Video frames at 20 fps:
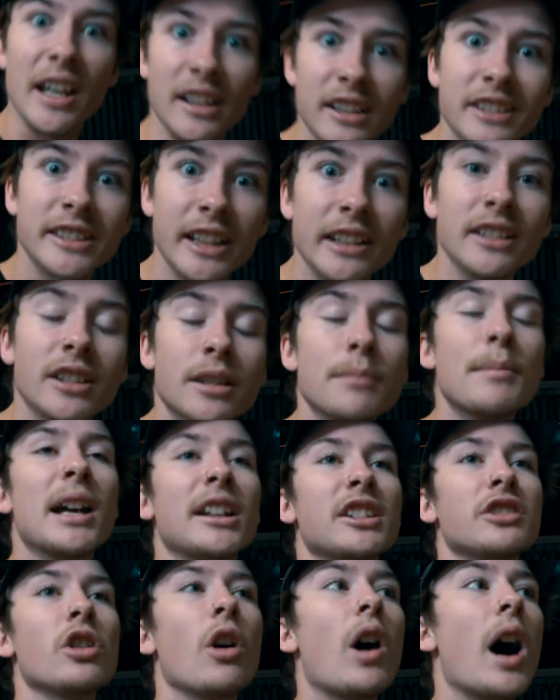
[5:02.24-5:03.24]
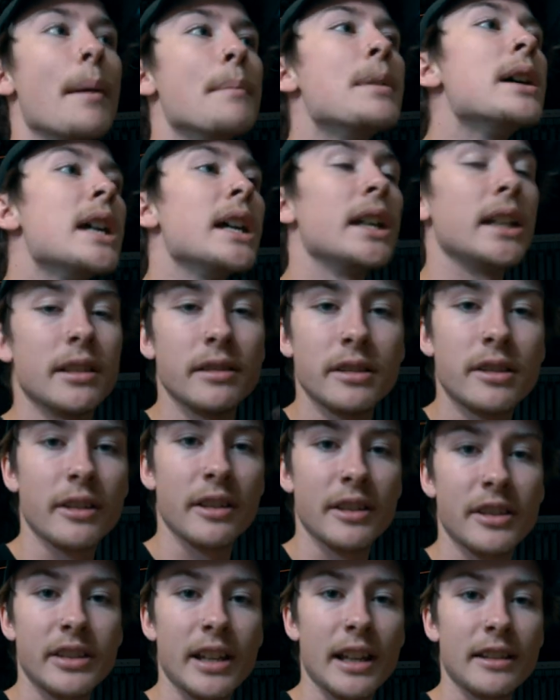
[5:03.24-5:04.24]
that extended amount of time into
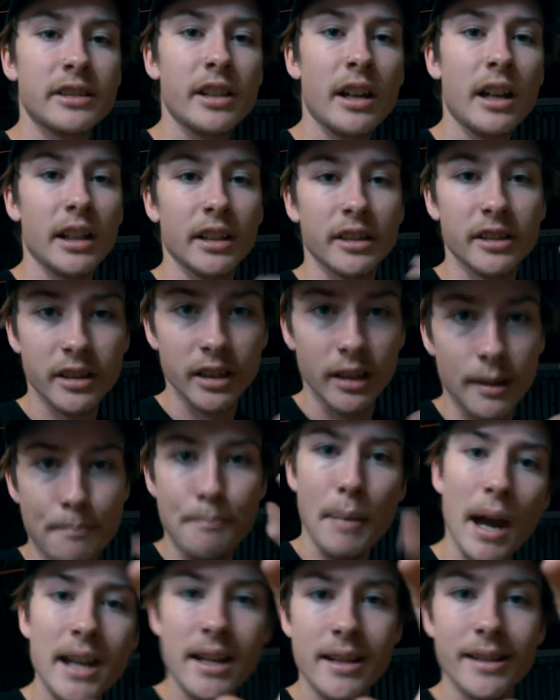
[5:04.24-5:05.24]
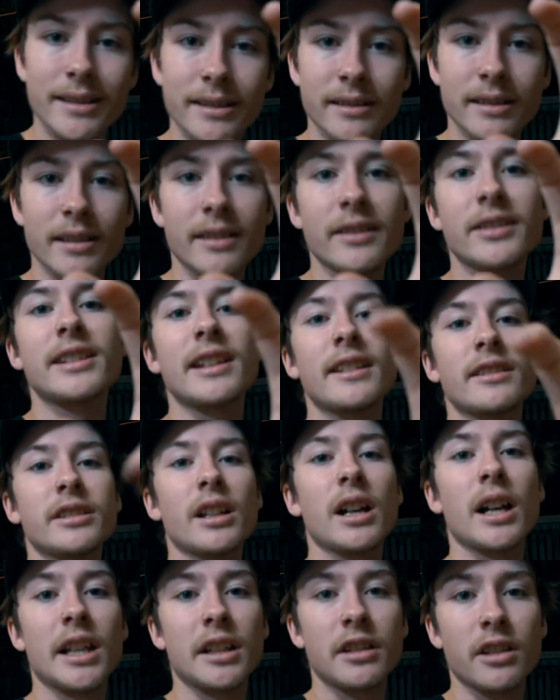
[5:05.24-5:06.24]
the sensor, and it's going to bake it into the
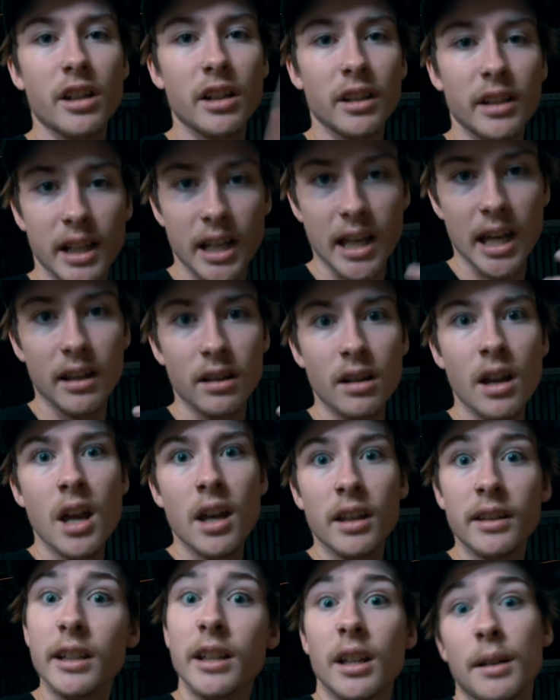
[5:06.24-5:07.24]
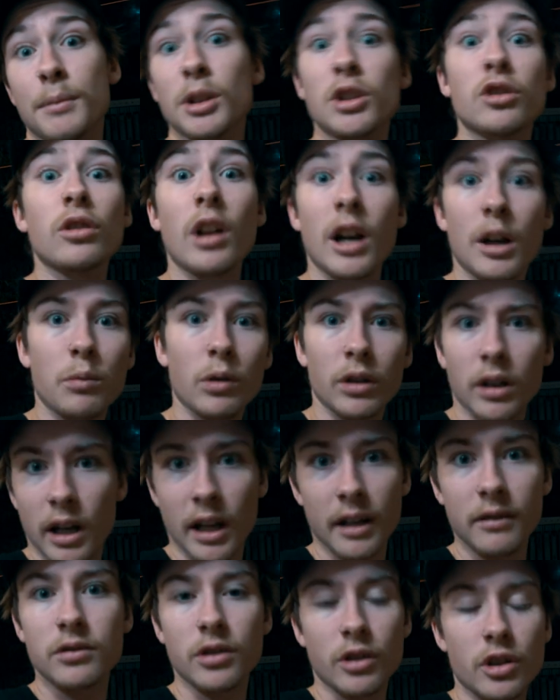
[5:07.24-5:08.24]
sensor, and you're going to get the image like what
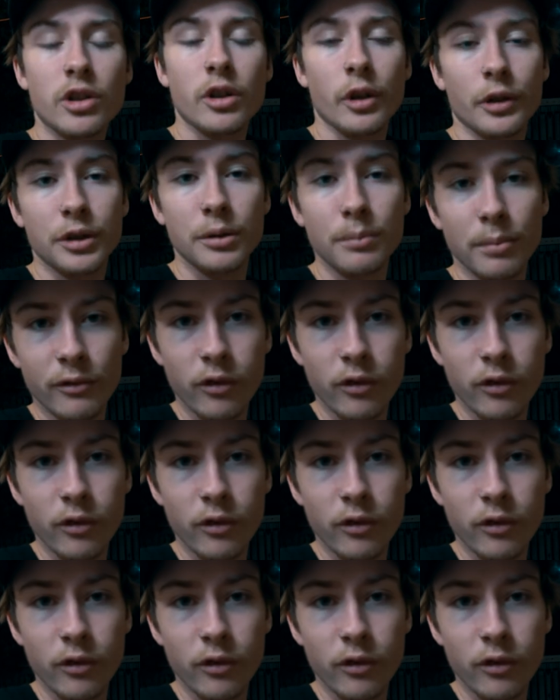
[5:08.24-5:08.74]
I just shown you